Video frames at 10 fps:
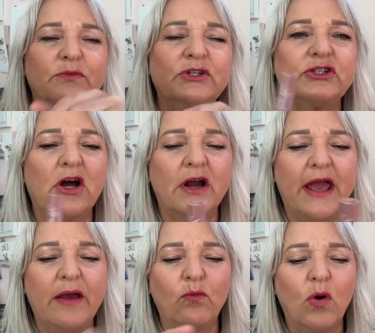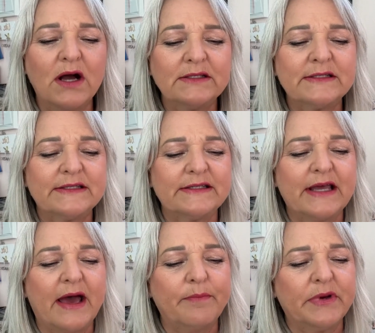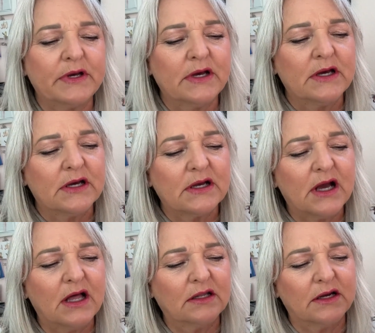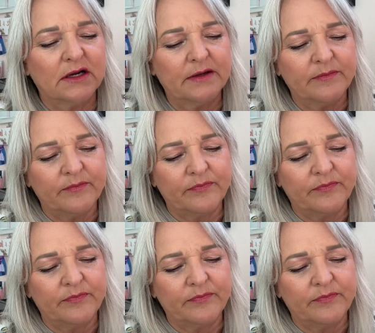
which are a one-step color.